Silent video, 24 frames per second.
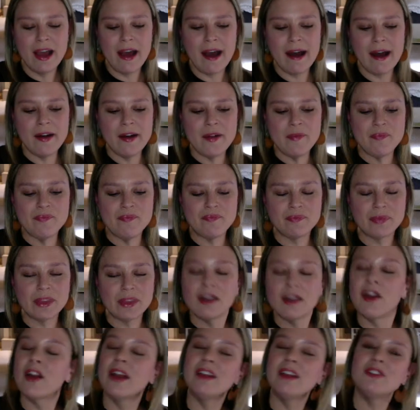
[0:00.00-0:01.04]

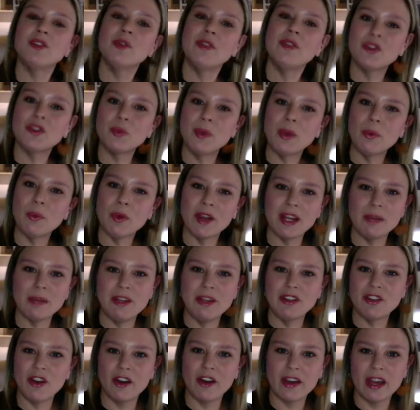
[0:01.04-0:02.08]
All right, so this week we're going to be
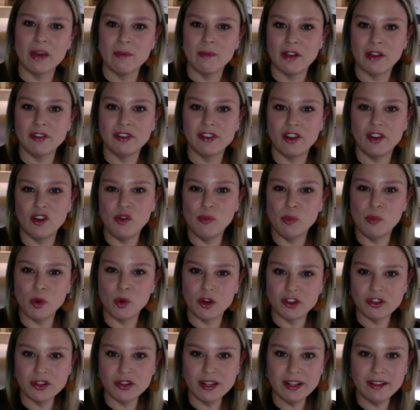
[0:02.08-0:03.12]
talking about
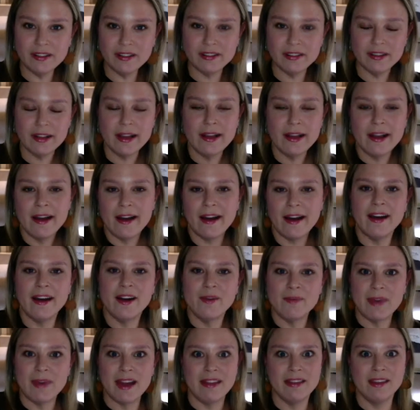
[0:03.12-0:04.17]
self-portraits.
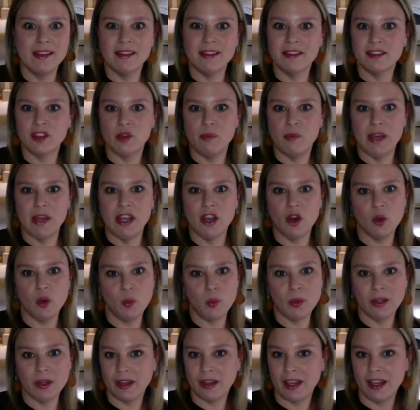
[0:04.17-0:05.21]
I think this could be a
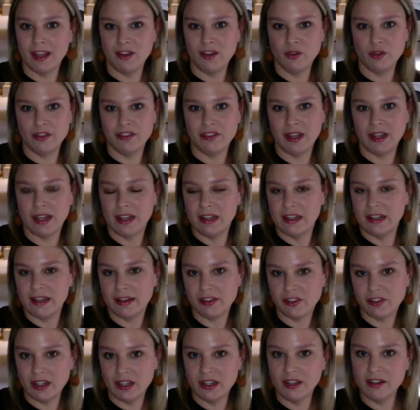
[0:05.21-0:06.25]
really interesting
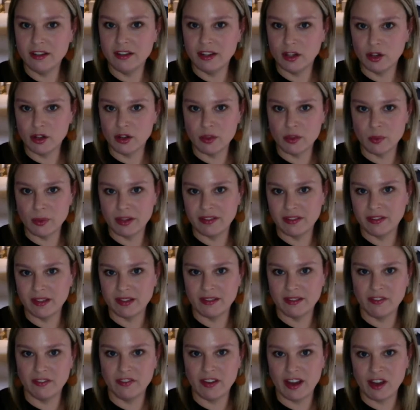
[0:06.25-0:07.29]
addition to your
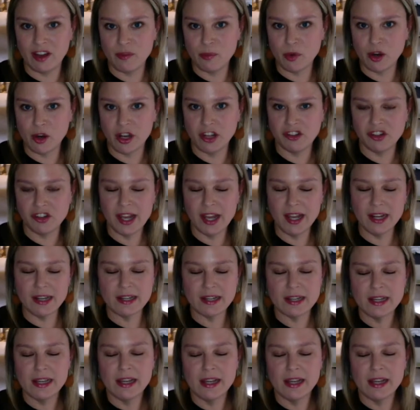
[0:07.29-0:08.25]
365 project.